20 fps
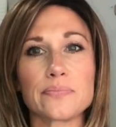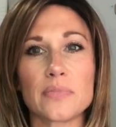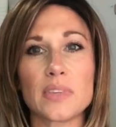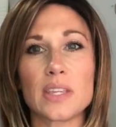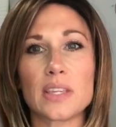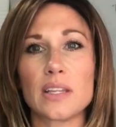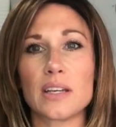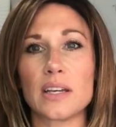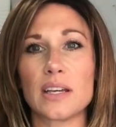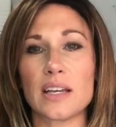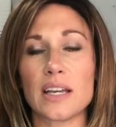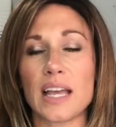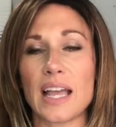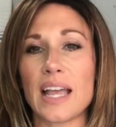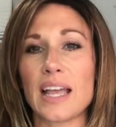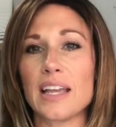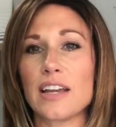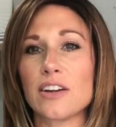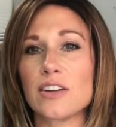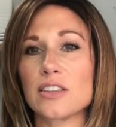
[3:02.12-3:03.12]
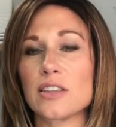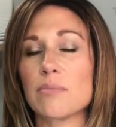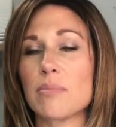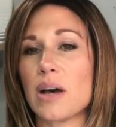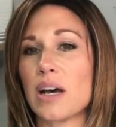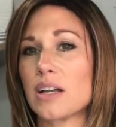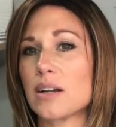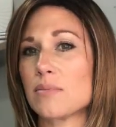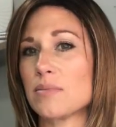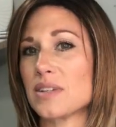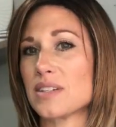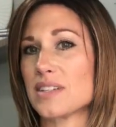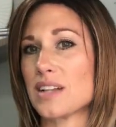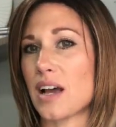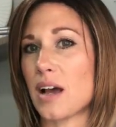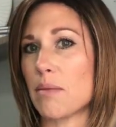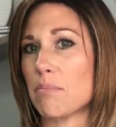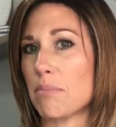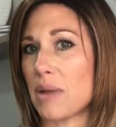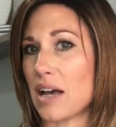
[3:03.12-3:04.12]
the hair at the bottom does
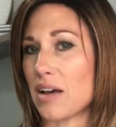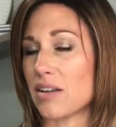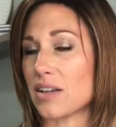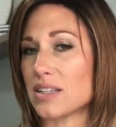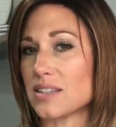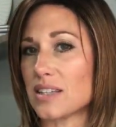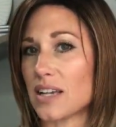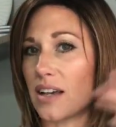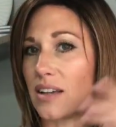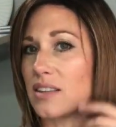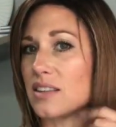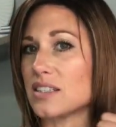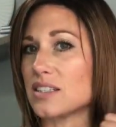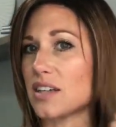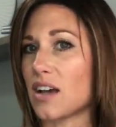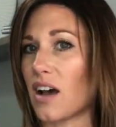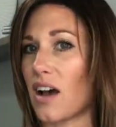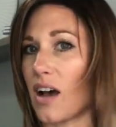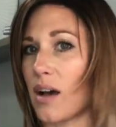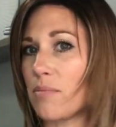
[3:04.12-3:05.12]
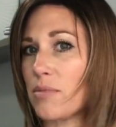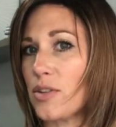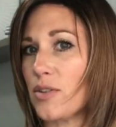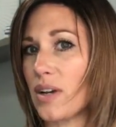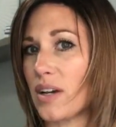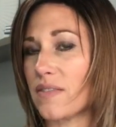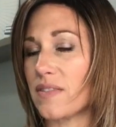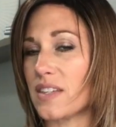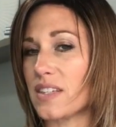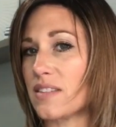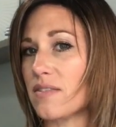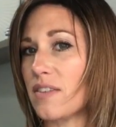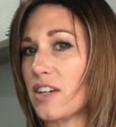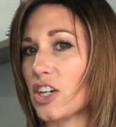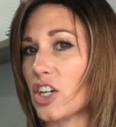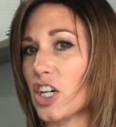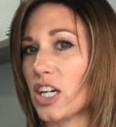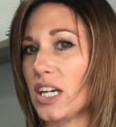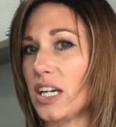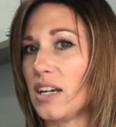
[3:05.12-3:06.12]
not balance out the top, you have this
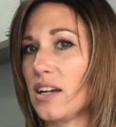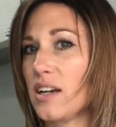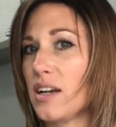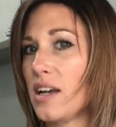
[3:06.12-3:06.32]
very